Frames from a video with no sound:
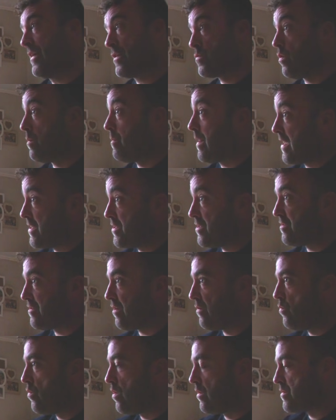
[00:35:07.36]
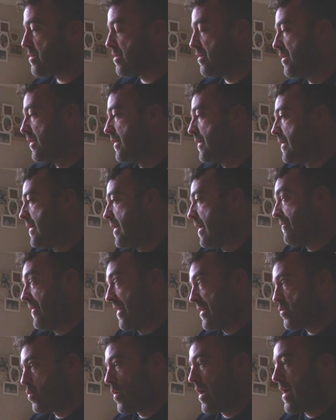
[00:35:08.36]
that's what managers don't want. And
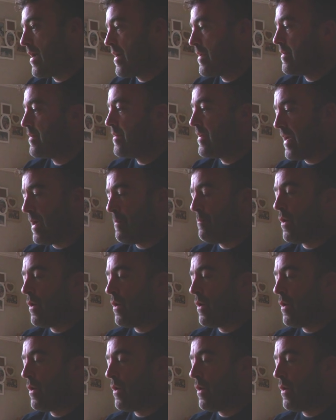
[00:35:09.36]
that's why you get